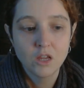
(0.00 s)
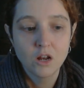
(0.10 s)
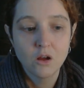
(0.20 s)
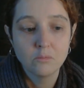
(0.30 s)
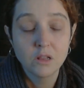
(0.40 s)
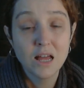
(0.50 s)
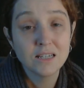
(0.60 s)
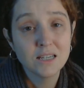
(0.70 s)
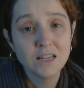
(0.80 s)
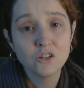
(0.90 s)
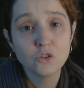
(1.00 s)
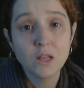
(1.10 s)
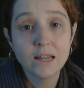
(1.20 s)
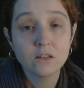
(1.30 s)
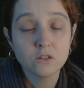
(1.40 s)
you know, I'm glad to hear you
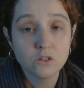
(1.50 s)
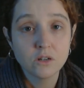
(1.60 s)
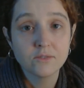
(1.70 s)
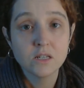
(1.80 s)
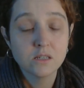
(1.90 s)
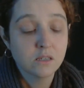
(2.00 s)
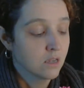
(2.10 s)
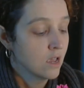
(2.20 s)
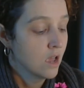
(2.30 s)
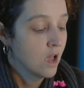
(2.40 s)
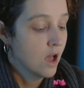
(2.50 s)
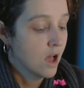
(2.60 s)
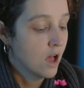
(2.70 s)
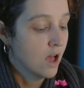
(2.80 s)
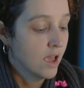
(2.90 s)
like the service.
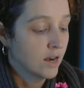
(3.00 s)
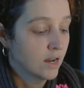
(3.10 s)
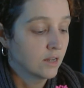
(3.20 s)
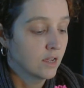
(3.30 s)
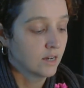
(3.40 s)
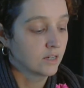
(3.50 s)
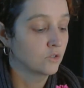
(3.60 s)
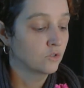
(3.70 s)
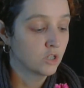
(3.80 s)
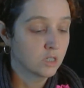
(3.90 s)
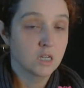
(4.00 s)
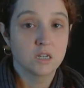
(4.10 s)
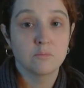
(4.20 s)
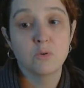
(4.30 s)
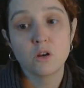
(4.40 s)
Uh, and I and I do just
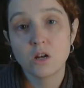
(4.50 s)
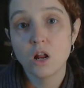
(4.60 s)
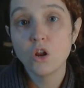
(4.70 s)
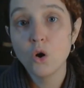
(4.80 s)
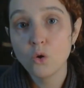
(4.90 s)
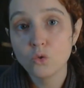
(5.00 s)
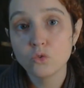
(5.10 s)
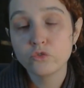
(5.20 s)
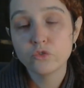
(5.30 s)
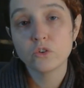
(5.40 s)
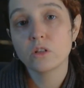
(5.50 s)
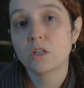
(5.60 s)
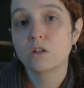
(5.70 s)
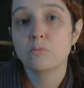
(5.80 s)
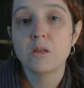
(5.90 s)
need to put it on hold for a
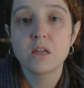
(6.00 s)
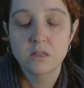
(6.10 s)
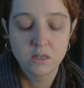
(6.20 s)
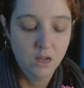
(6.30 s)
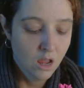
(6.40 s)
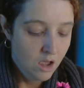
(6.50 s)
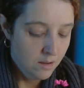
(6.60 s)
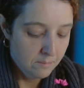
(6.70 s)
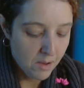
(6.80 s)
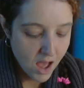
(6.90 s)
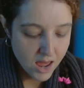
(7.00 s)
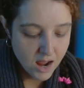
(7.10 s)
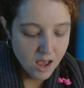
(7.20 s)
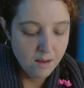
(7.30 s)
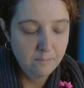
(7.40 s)
little bit.
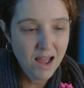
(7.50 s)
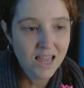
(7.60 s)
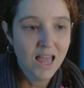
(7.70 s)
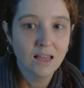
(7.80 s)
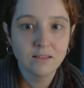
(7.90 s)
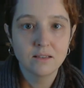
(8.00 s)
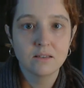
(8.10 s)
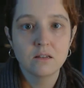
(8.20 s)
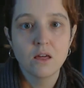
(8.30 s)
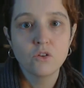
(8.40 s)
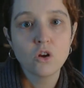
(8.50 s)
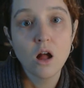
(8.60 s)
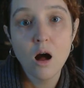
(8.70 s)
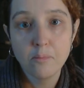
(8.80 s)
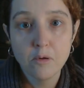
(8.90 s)
But uh, my guess is another
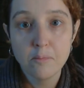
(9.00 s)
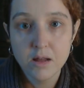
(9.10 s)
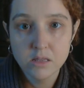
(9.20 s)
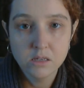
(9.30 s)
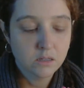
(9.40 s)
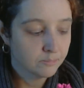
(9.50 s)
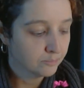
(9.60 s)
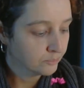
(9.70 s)
couple months